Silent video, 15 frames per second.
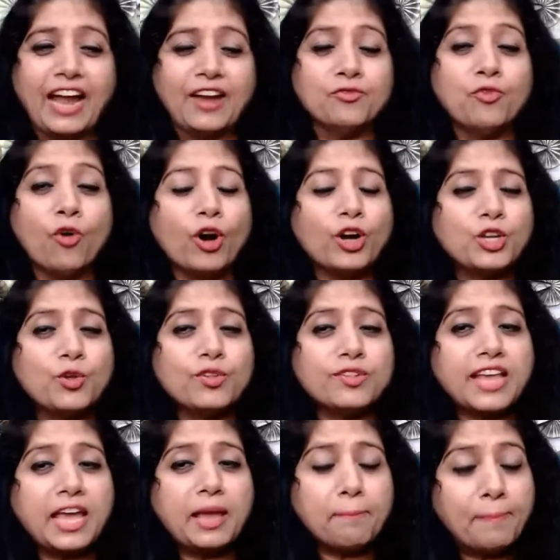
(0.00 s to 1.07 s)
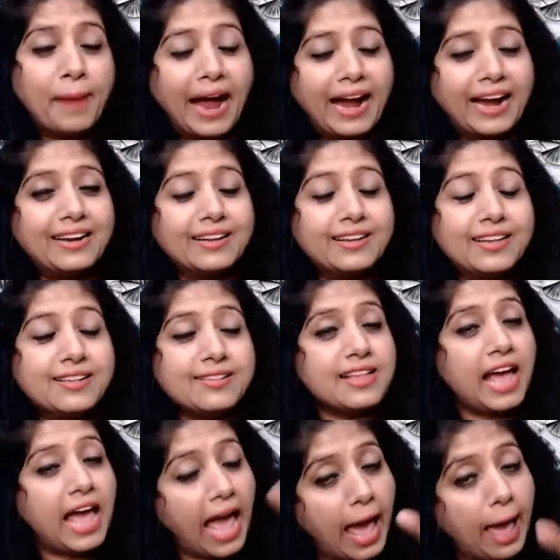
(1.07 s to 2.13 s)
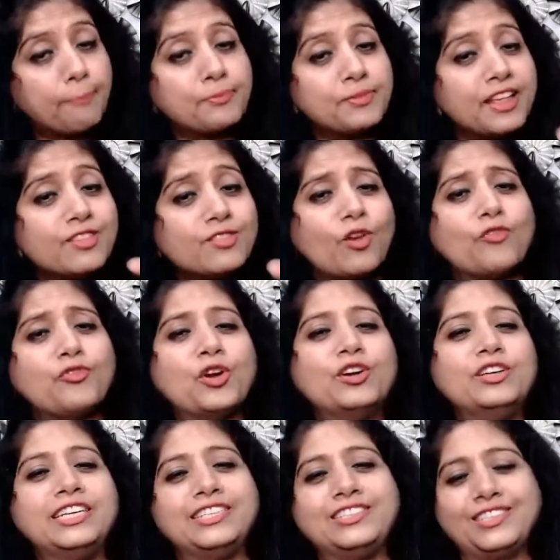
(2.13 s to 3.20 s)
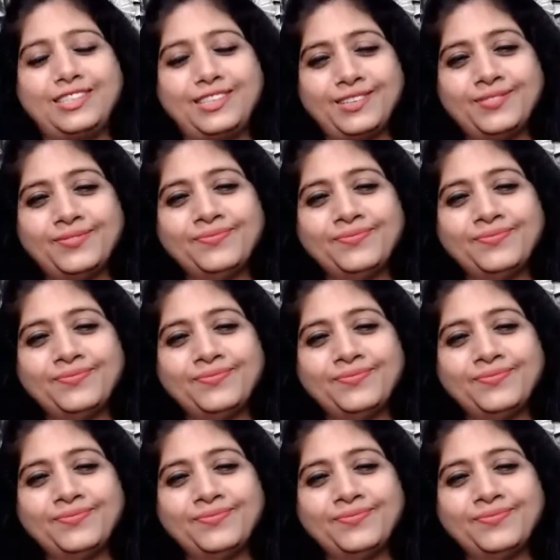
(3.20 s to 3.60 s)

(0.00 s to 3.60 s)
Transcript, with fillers: And what you say bad is the absence of your nature.